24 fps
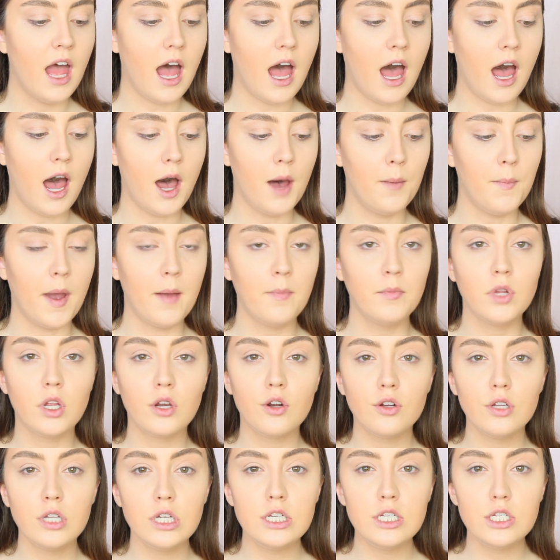I'm
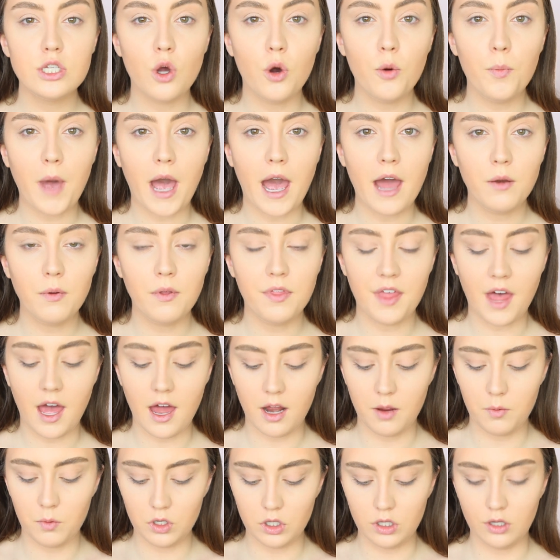literally so bad with
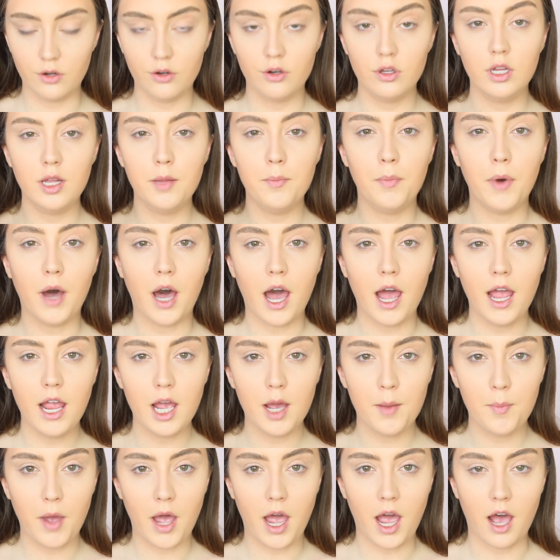that. I will literally buy
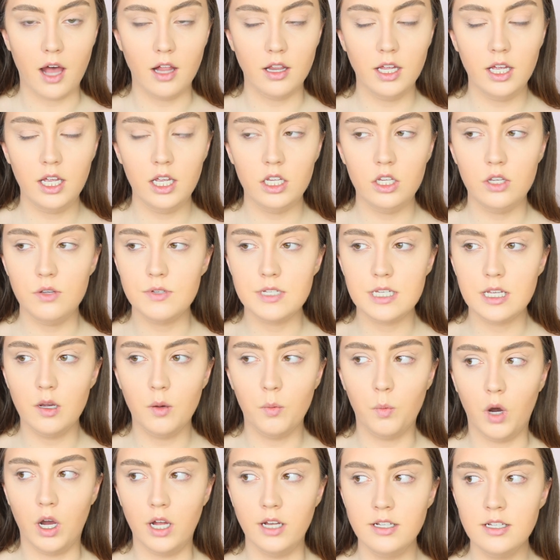a palette, use
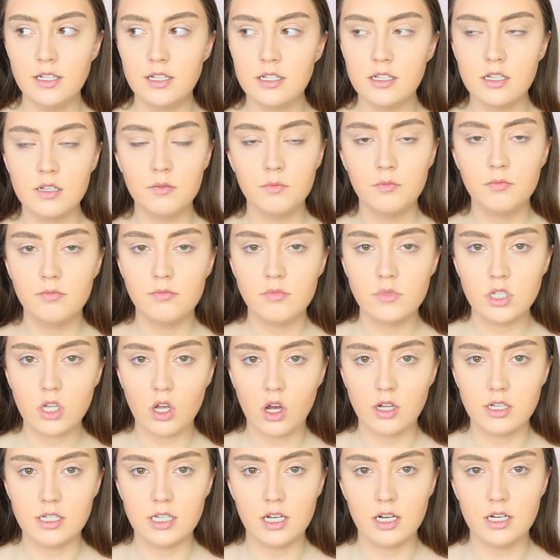it once,
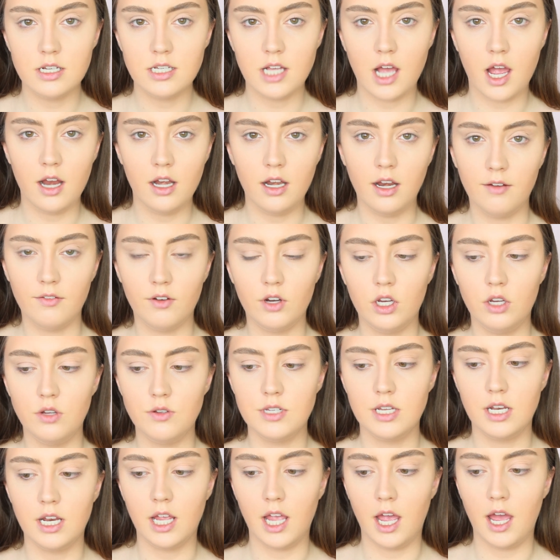toss it aside, never
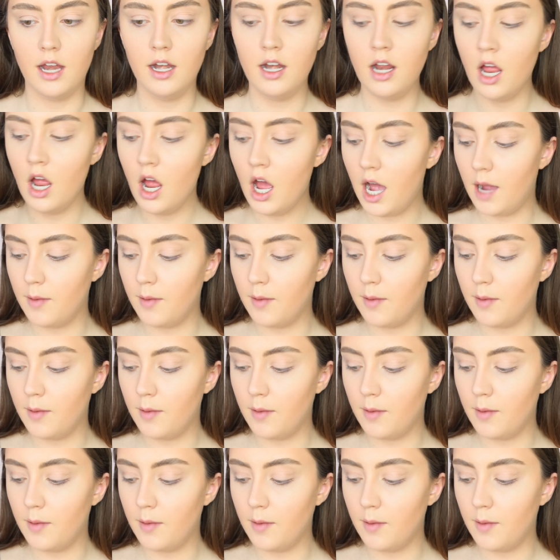use it again.